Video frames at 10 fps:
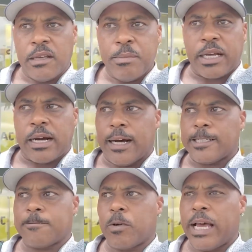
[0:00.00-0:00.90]

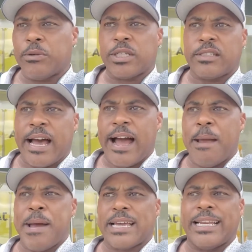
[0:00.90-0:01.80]
because there was a
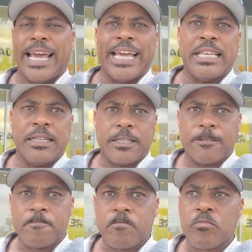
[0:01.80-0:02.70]
time back in the 80s
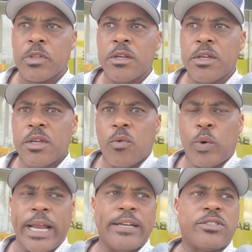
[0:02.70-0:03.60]

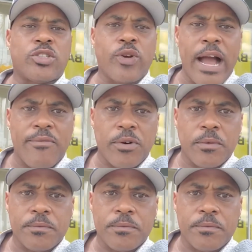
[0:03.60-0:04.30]
when I used to travel